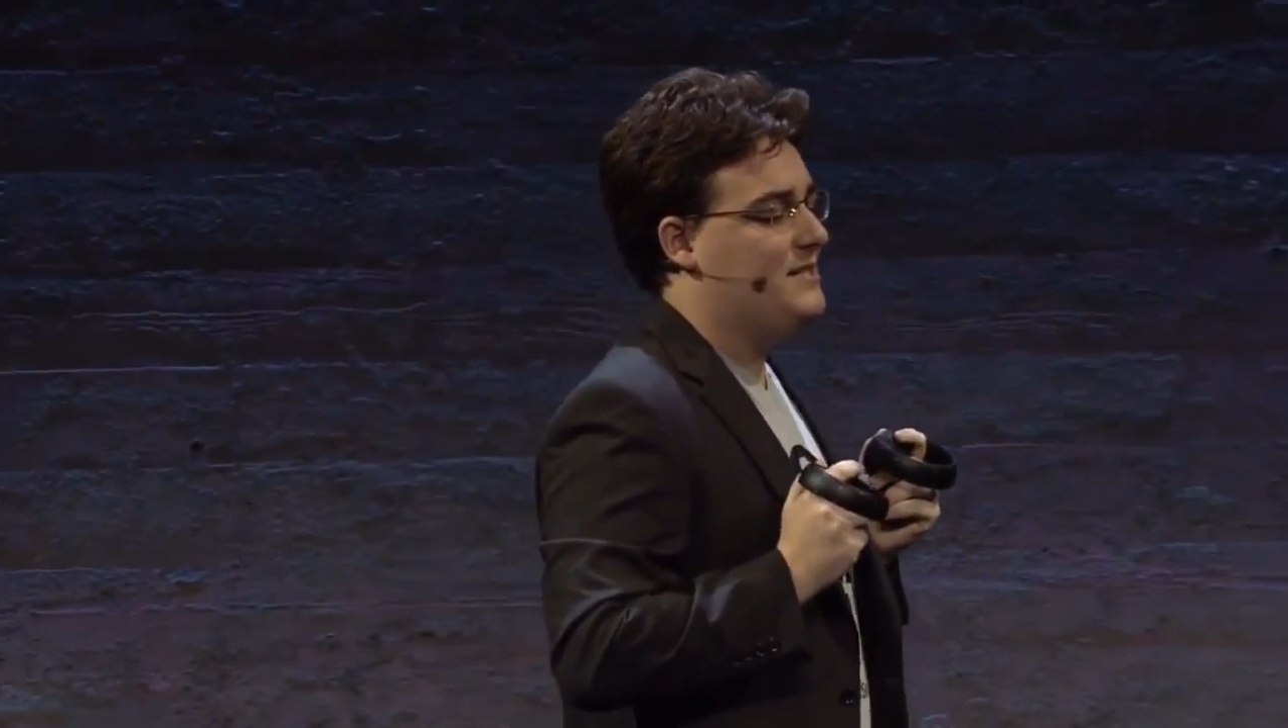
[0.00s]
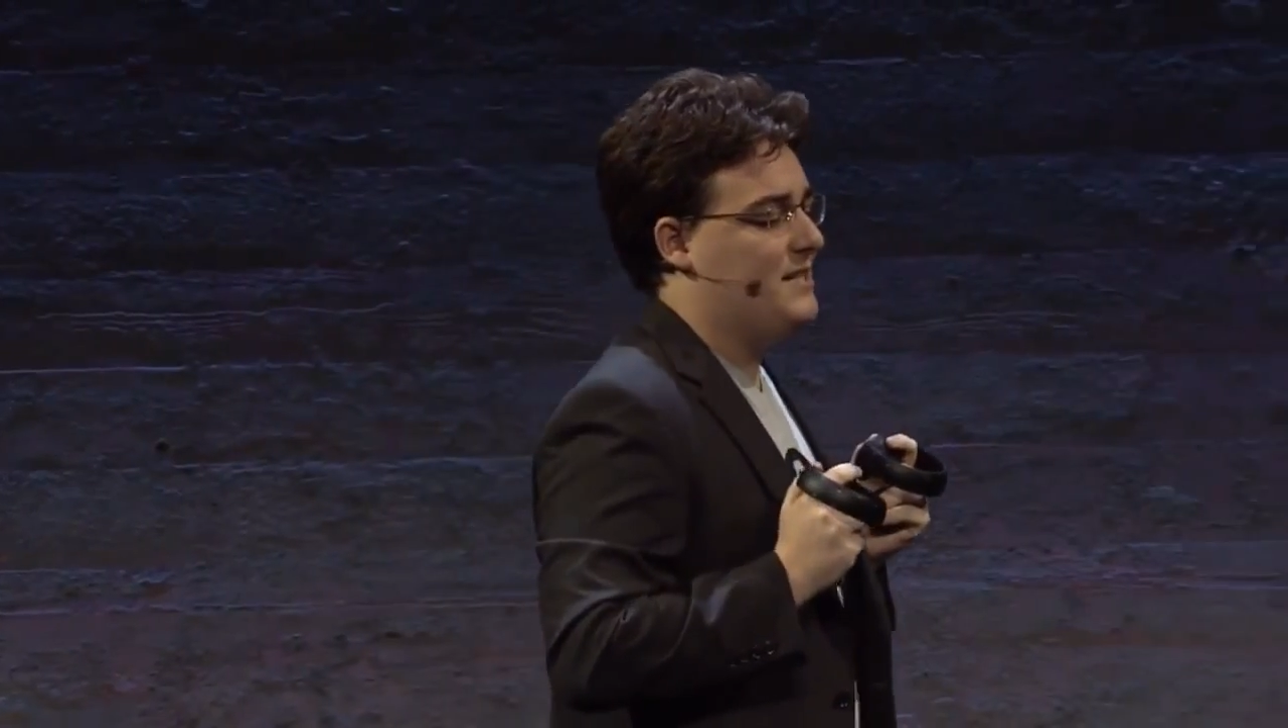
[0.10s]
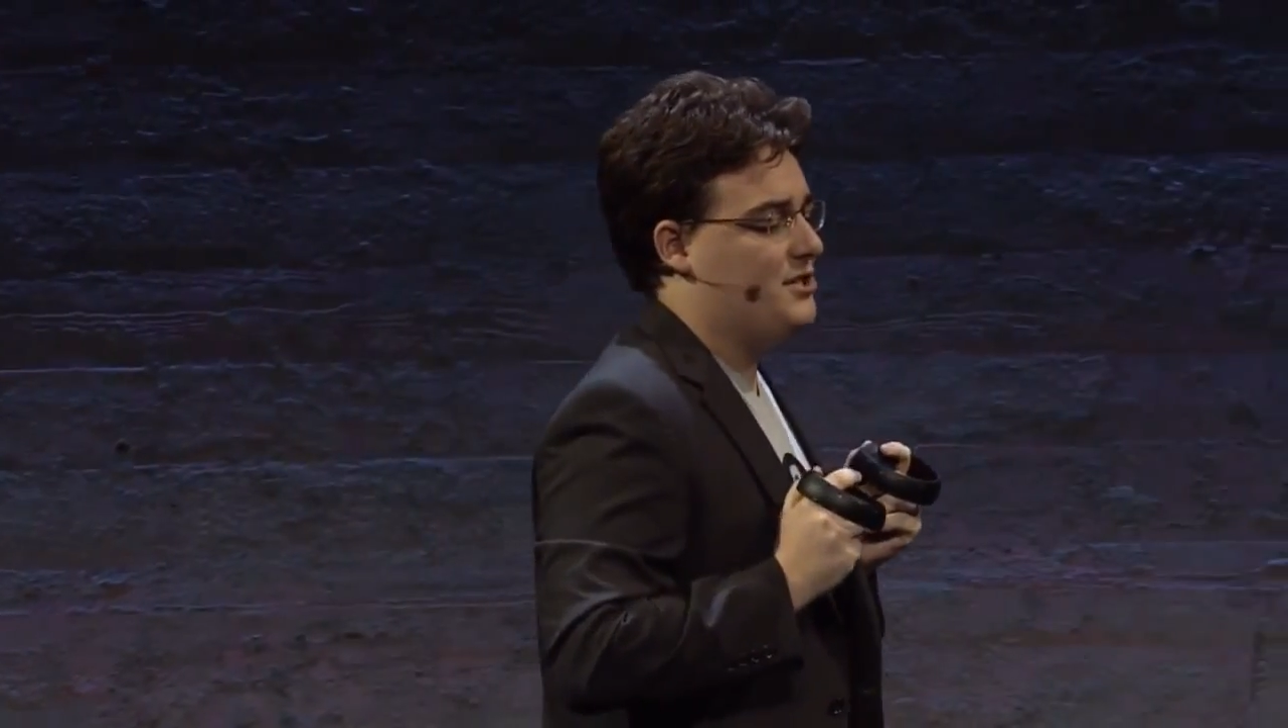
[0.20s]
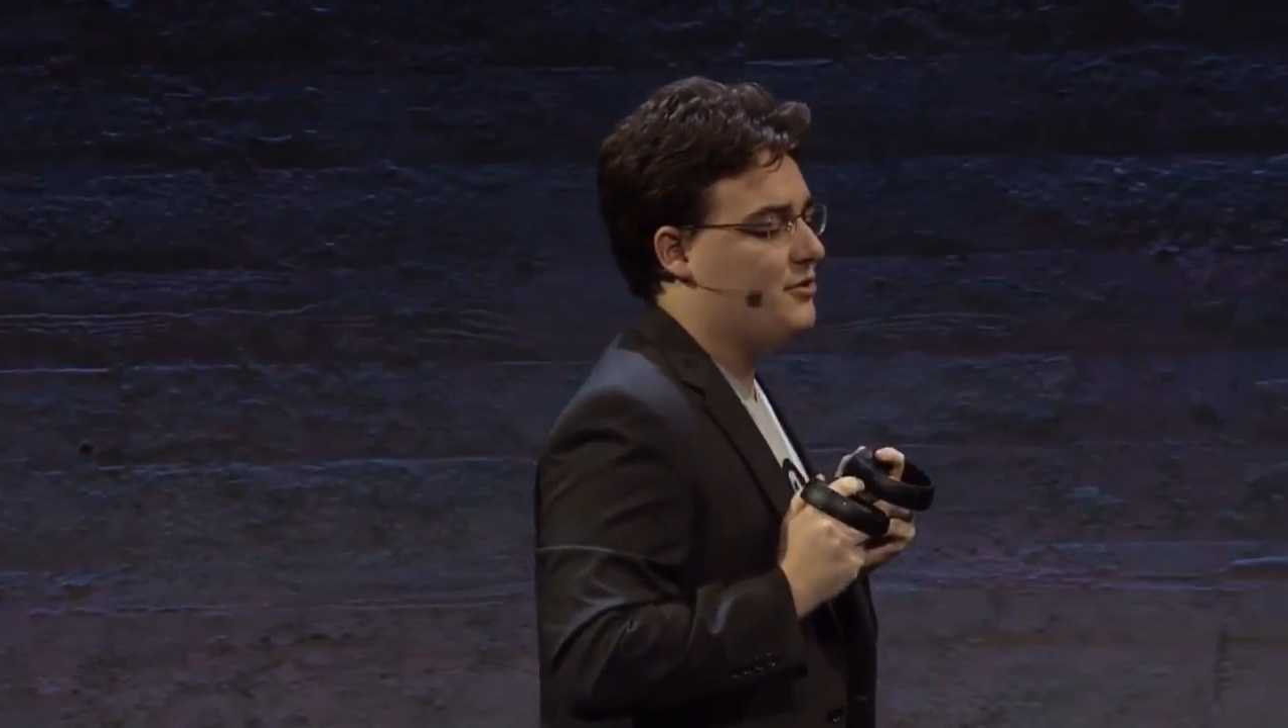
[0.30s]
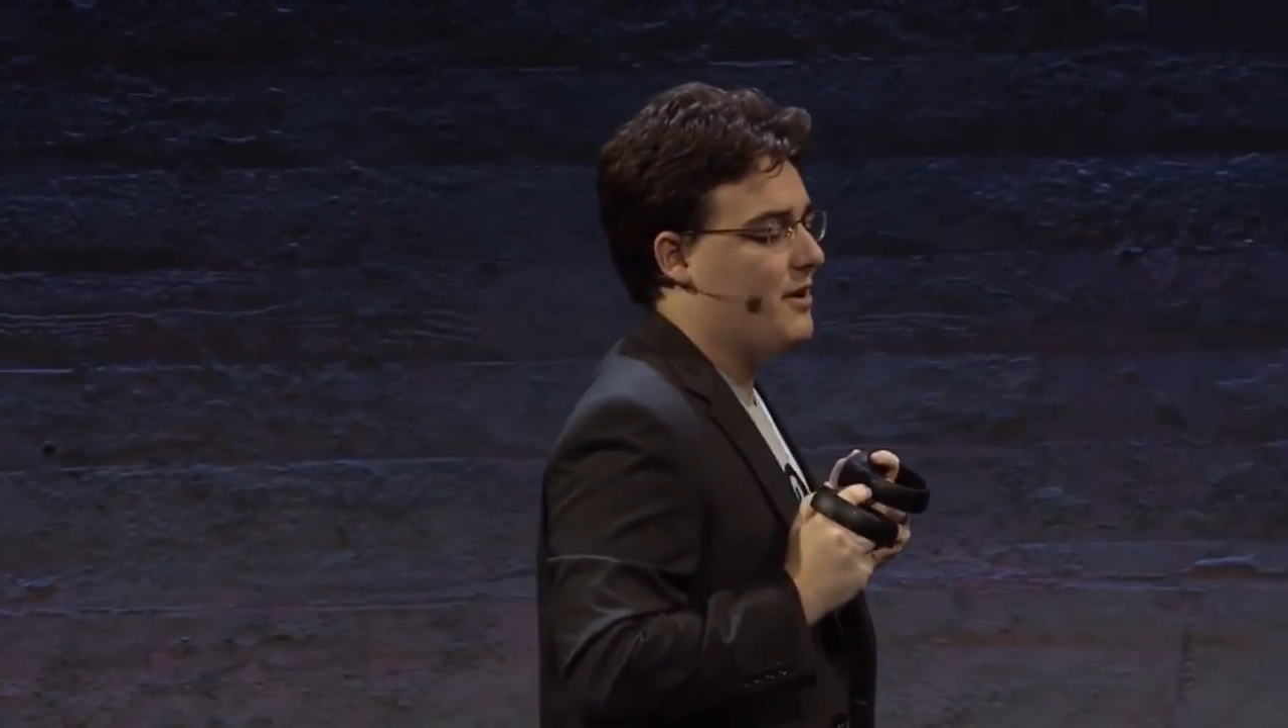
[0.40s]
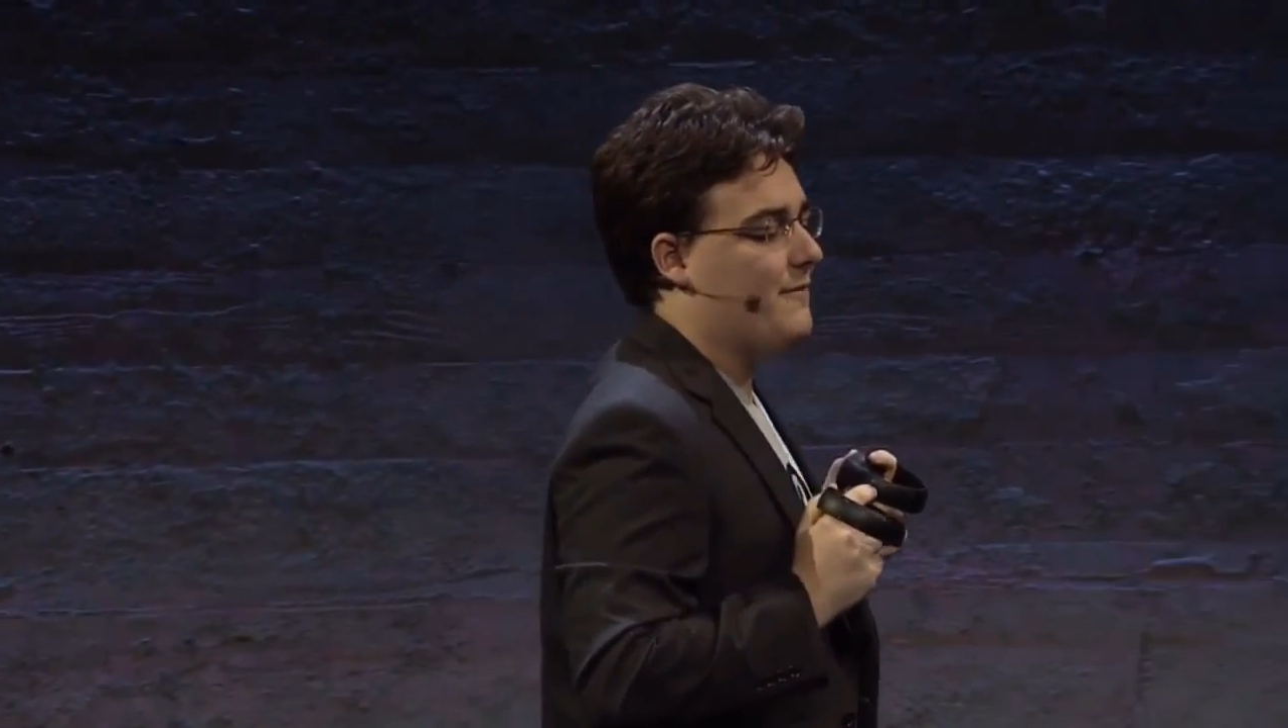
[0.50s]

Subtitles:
6-degree